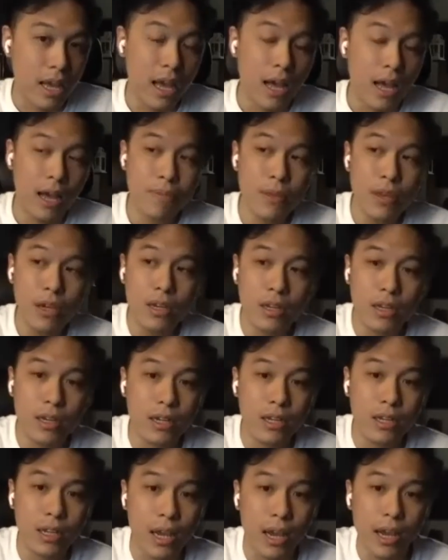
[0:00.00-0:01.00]
I'm not
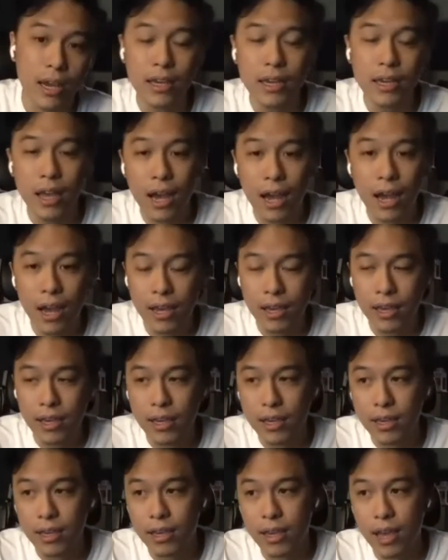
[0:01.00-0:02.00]
gonna lie.
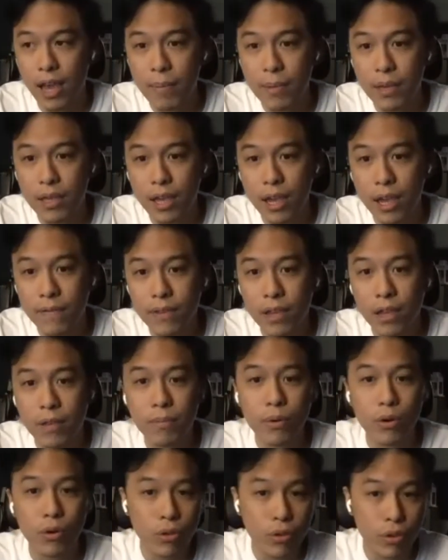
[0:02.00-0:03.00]
I mean, I've
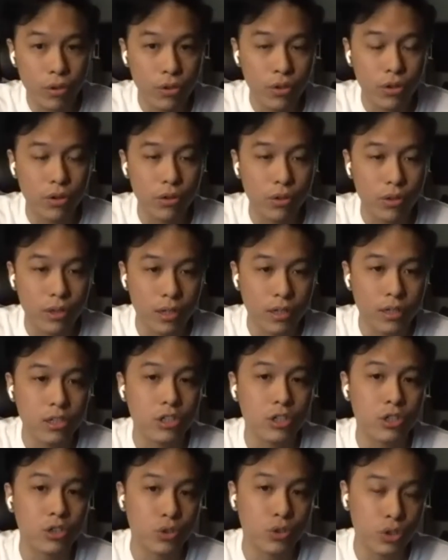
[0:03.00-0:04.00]
done both. The
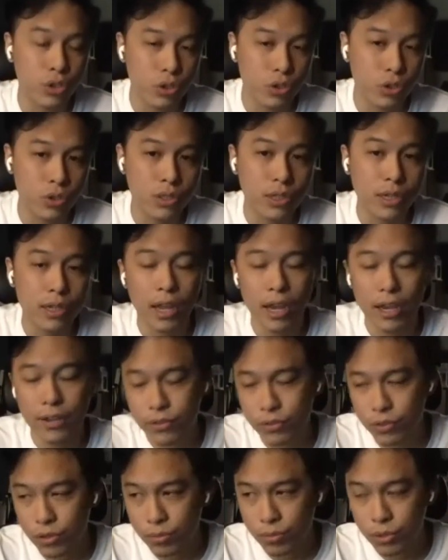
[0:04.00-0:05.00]
digital shows, the
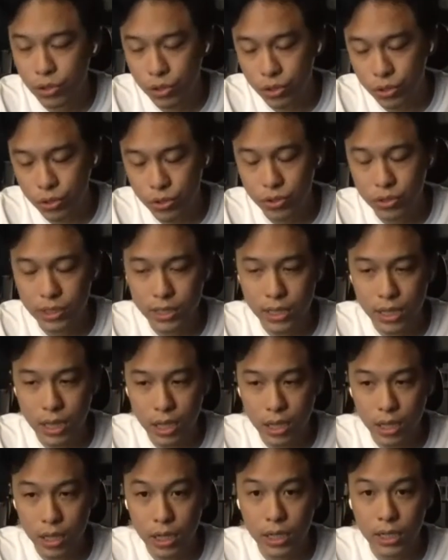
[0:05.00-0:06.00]
live stream shows,
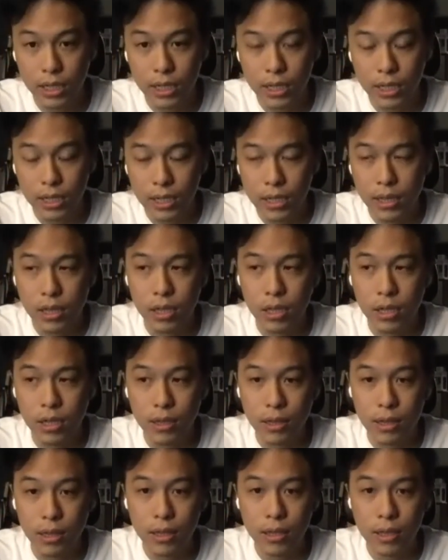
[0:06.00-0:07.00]

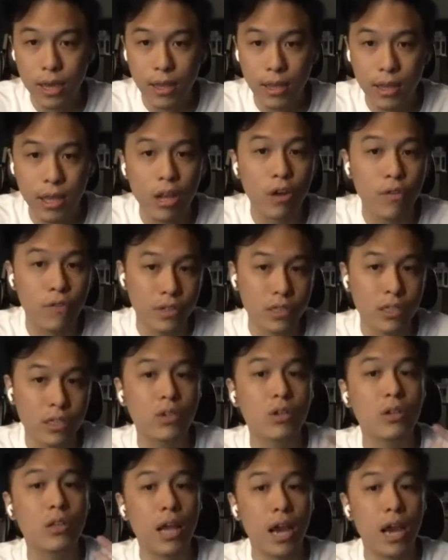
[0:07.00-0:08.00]
and then
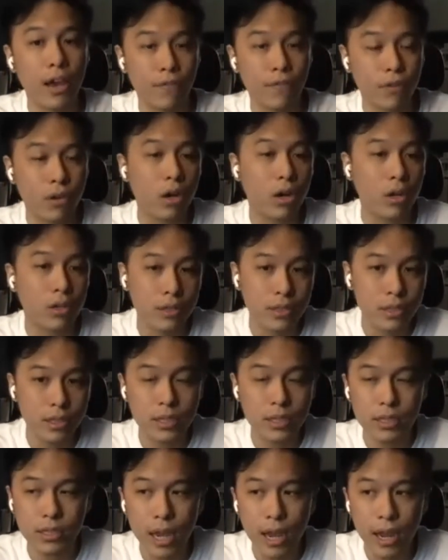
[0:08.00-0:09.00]
obviously your live
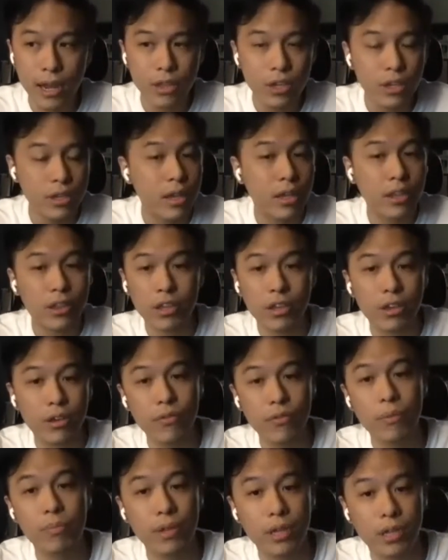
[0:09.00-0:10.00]
concerts. I think nothing
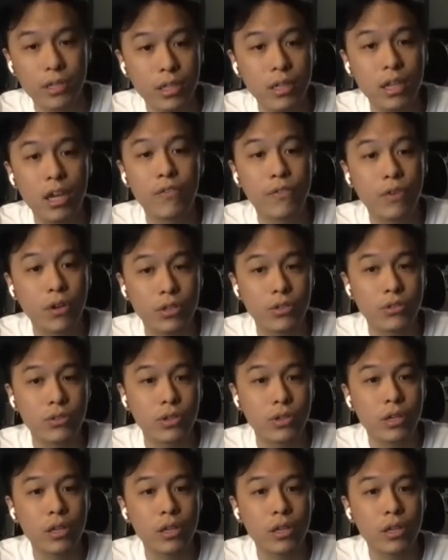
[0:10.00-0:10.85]
can replace a live concert.